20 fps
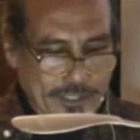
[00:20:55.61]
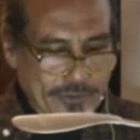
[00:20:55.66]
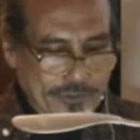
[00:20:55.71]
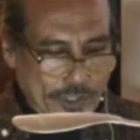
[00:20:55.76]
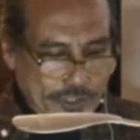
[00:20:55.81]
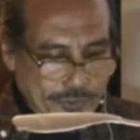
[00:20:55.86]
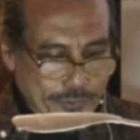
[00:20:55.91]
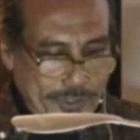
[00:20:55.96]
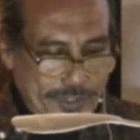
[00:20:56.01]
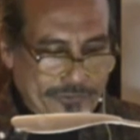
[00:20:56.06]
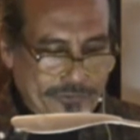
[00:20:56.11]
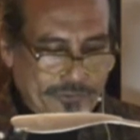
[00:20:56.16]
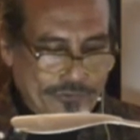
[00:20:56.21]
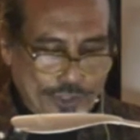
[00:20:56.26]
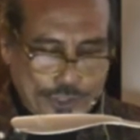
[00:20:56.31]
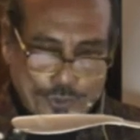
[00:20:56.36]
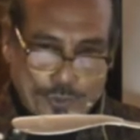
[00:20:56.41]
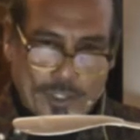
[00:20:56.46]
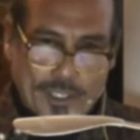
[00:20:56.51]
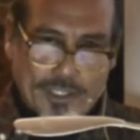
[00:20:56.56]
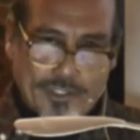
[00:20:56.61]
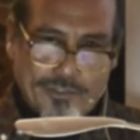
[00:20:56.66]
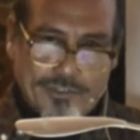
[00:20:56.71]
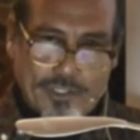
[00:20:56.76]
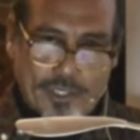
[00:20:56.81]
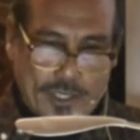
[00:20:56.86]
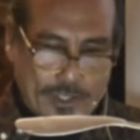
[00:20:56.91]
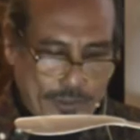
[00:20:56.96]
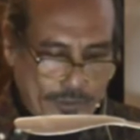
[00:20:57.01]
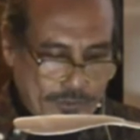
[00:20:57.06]
not with New World
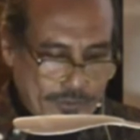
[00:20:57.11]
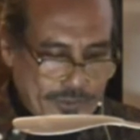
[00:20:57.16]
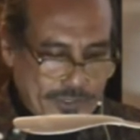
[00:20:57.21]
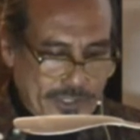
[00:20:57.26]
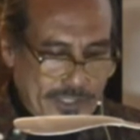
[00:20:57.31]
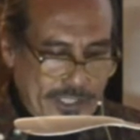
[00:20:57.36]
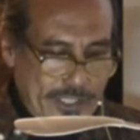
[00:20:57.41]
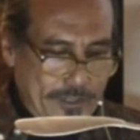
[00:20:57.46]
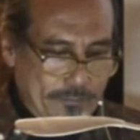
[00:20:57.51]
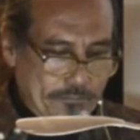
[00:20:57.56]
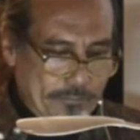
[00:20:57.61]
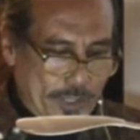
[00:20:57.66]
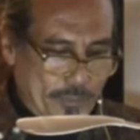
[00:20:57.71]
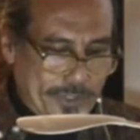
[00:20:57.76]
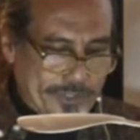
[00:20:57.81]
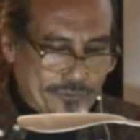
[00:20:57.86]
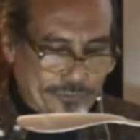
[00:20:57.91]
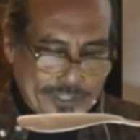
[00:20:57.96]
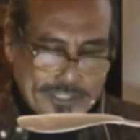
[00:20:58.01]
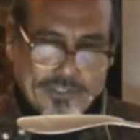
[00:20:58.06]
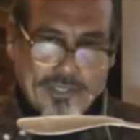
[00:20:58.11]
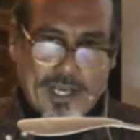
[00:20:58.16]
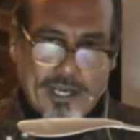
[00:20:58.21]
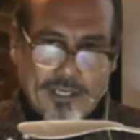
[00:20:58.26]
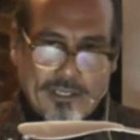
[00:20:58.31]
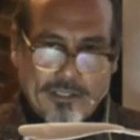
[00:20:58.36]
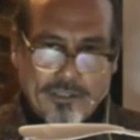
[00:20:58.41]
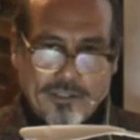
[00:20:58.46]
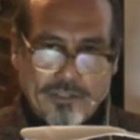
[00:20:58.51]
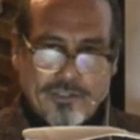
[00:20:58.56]
gold, but with
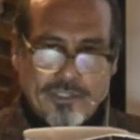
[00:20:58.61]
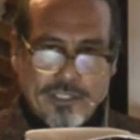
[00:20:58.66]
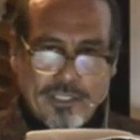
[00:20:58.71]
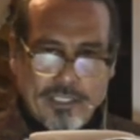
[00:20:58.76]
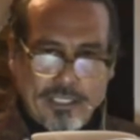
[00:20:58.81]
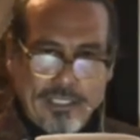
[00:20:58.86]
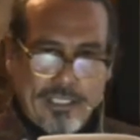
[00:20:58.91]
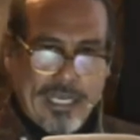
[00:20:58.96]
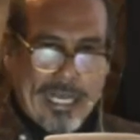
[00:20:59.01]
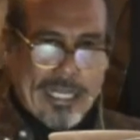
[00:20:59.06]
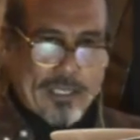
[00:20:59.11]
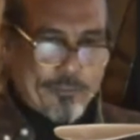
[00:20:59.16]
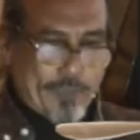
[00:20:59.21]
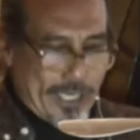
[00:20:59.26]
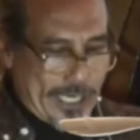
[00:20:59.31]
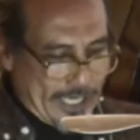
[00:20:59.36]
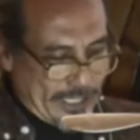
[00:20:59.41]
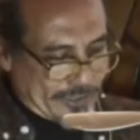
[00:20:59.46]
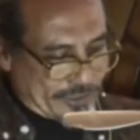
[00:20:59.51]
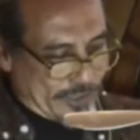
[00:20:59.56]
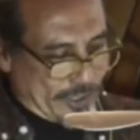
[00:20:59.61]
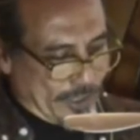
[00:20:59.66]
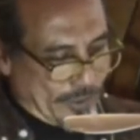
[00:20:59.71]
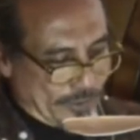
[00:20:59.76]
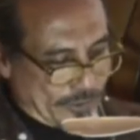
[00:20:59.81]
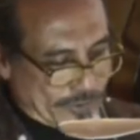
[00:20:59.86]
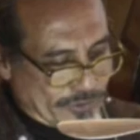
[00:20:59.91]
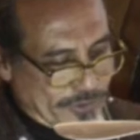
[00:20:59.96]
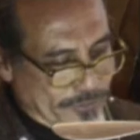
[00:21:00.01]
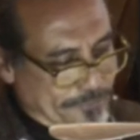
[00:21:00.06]
recycled Almohad
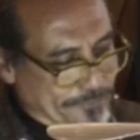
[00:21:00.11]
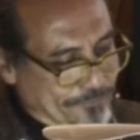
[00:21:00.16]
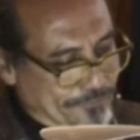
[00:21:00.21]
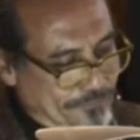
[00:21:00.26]
gold.